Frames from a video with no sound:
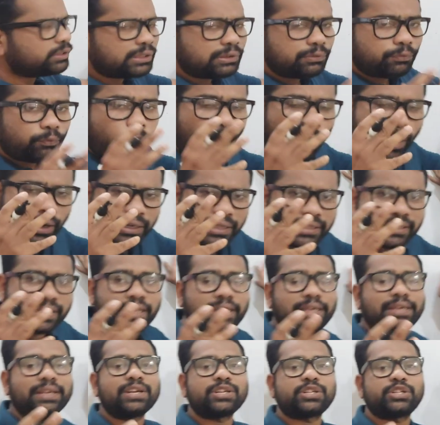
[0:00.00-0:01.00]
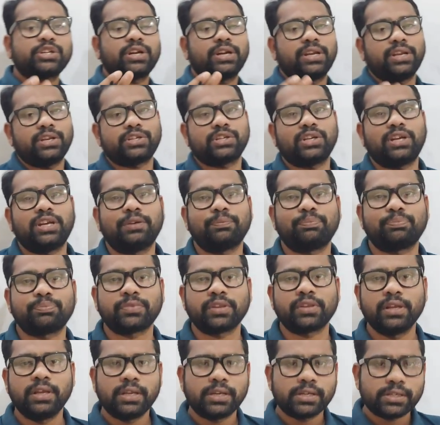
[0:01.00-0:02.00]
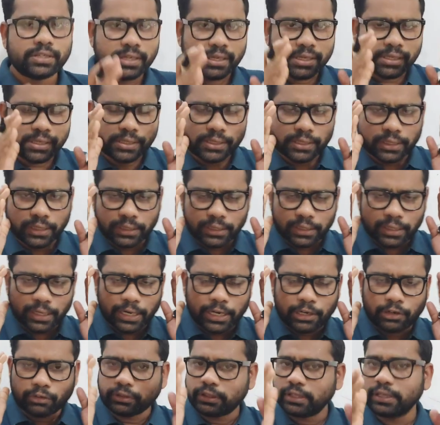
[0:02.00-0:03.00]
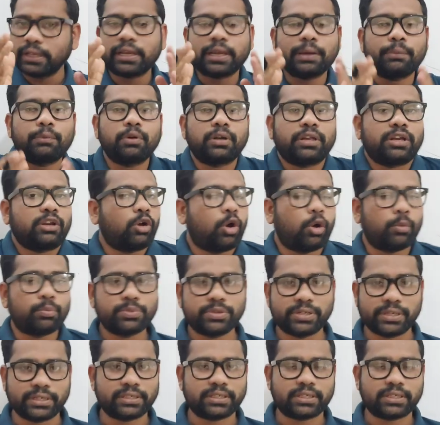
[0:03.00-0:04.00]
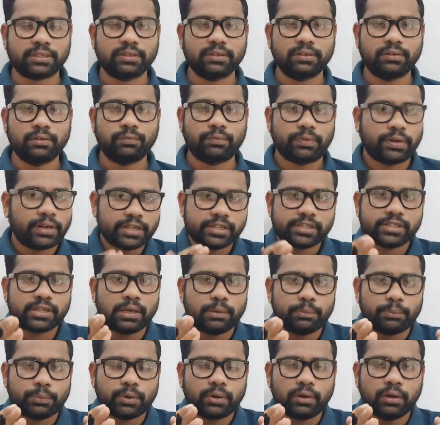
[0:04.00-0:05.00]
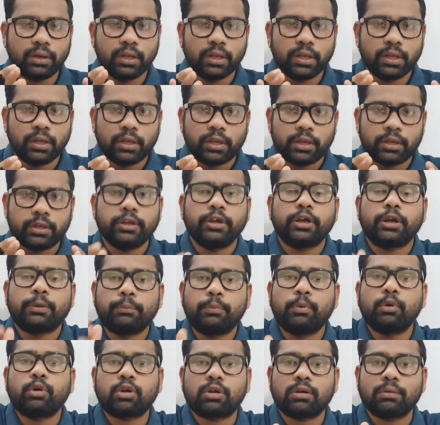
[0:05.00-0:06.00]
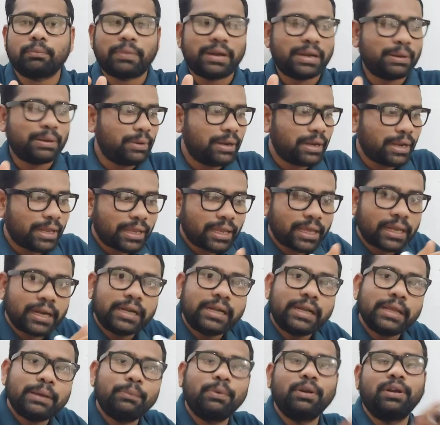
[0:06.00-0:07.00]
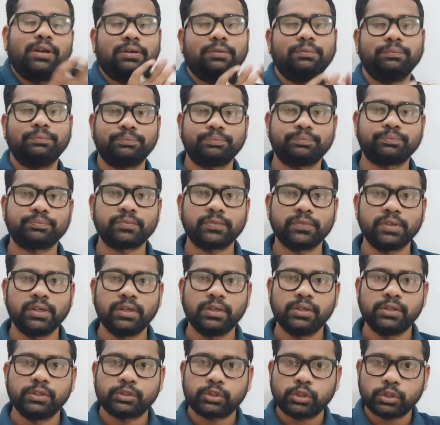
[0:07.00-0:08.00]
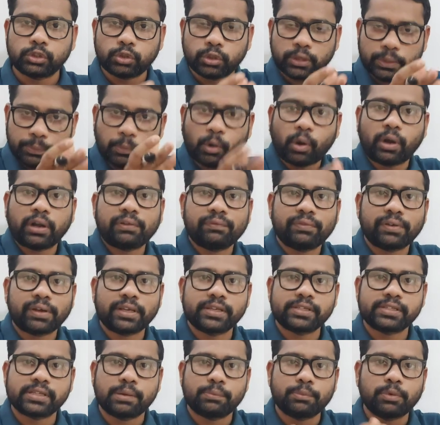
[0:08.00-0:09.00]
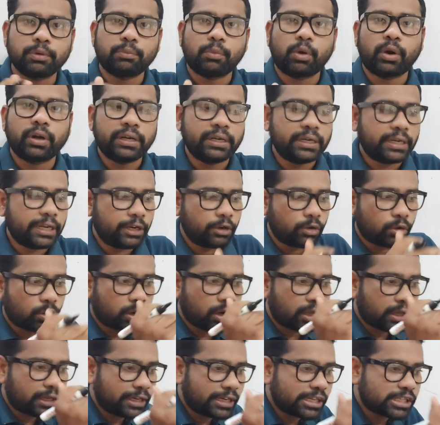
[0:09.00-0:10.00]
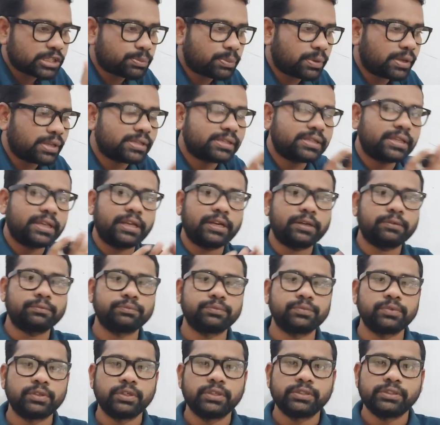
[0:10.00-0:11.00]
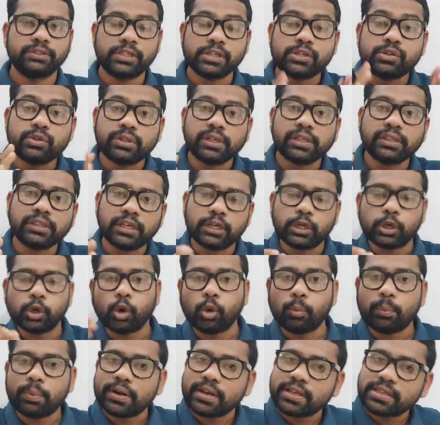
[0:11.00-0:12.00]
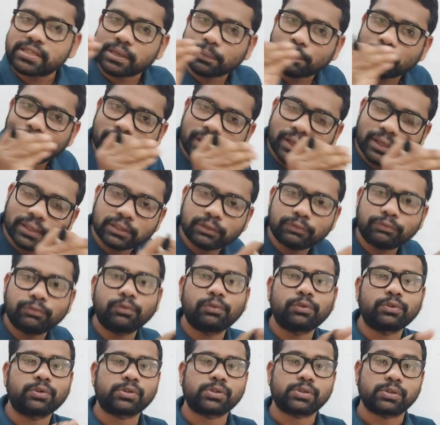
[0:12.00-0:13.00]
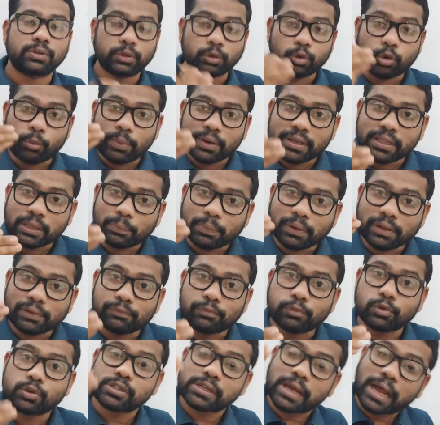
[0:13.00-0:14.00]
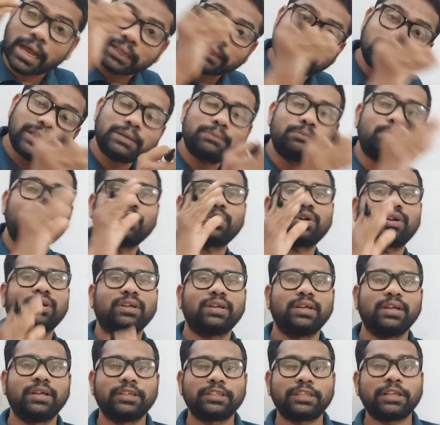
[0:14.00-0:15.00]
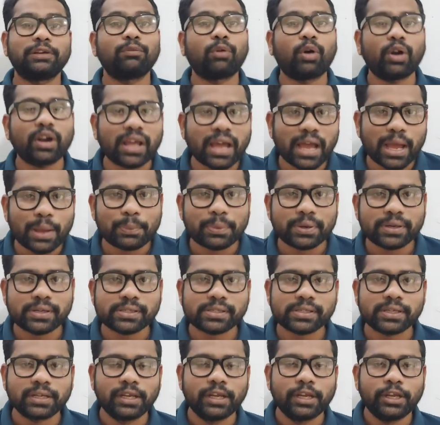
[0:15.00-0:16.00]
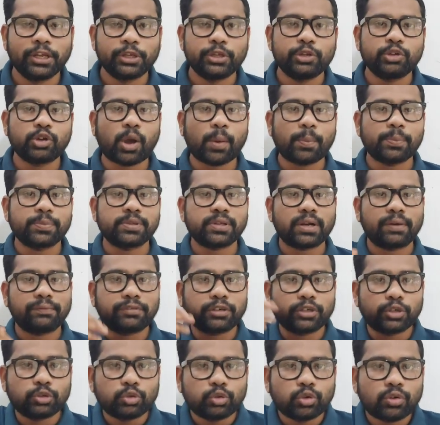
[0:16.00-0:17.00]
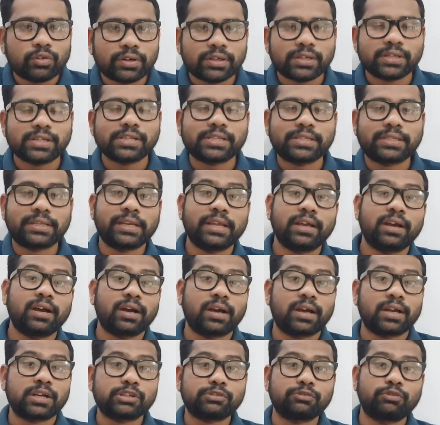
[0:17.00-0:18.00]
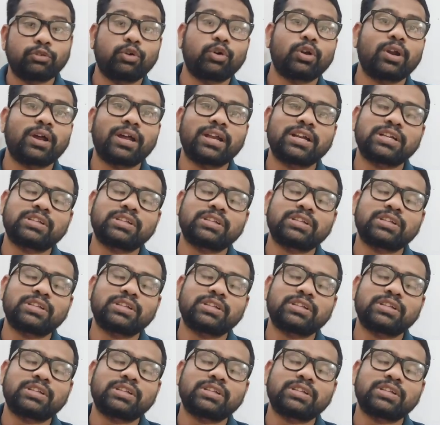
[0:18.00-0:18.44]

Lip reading: So then what is the inertia, dear children? Just try to think about an object. For example, your book might be lying on a table. So today morning, for example, morning 10 o'clock it is placed there. Just sitting there, nobody is applying on the force. Nobody is applying force on that book. Then what happens? You observe after 2 hours, 3 hours, 4